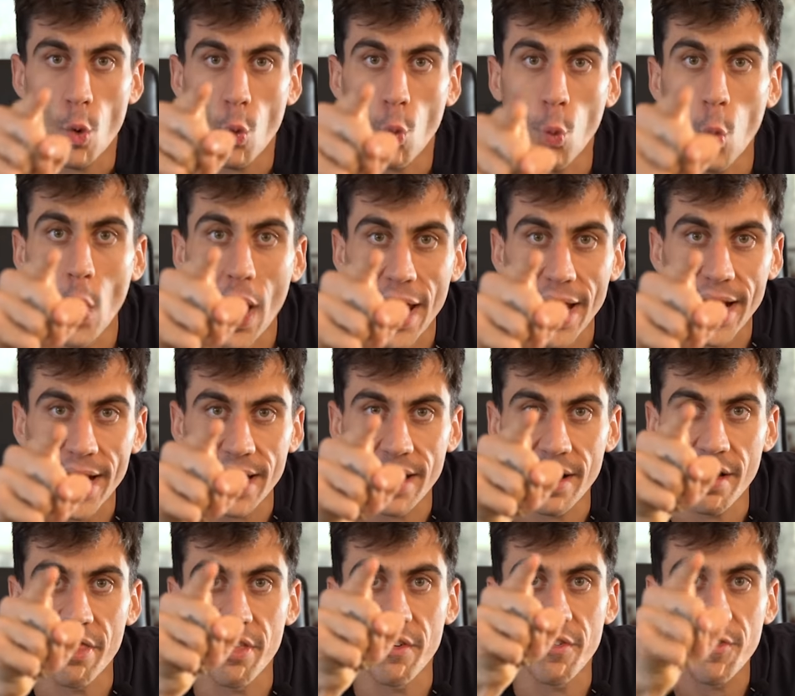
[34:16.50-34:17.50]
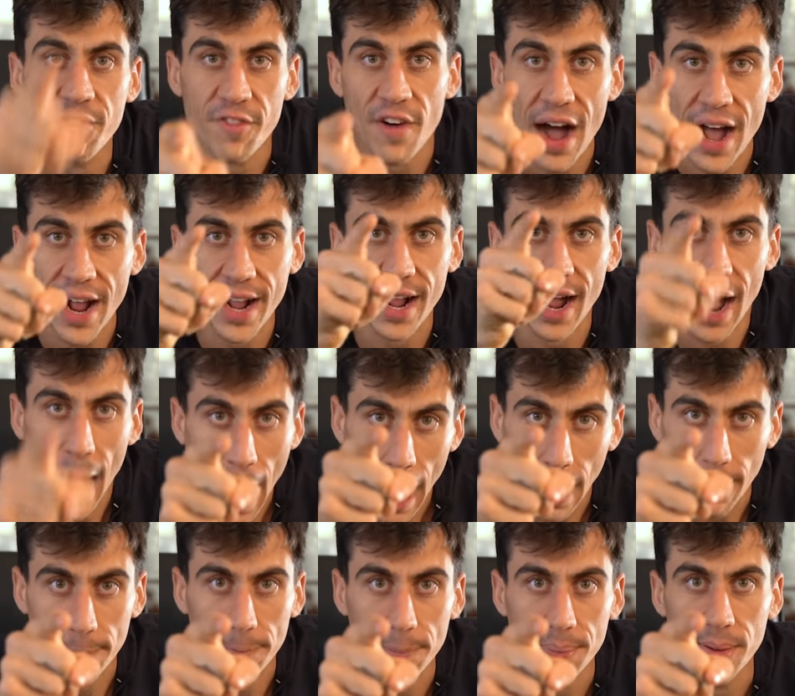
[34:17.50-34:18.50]
wake the fuck
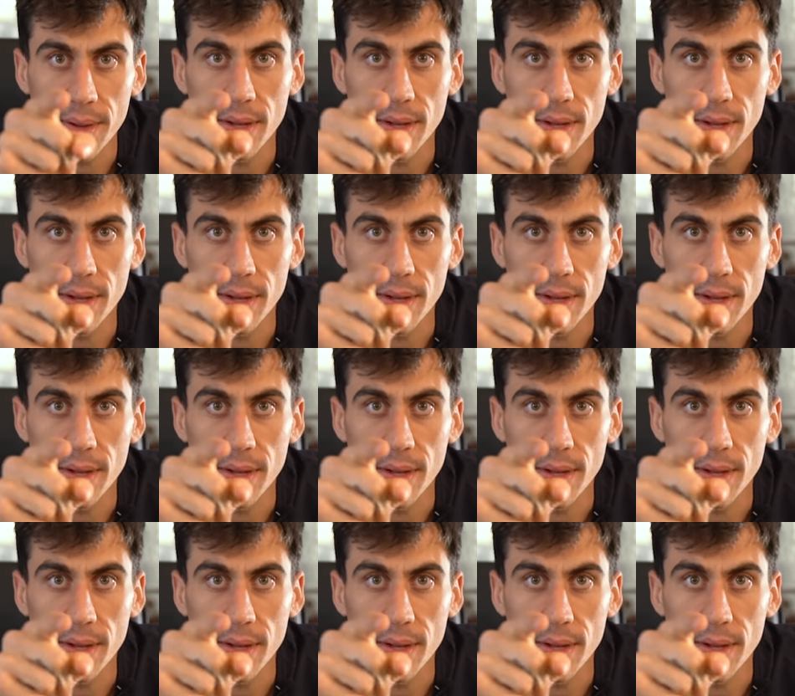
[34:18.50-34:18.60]
up.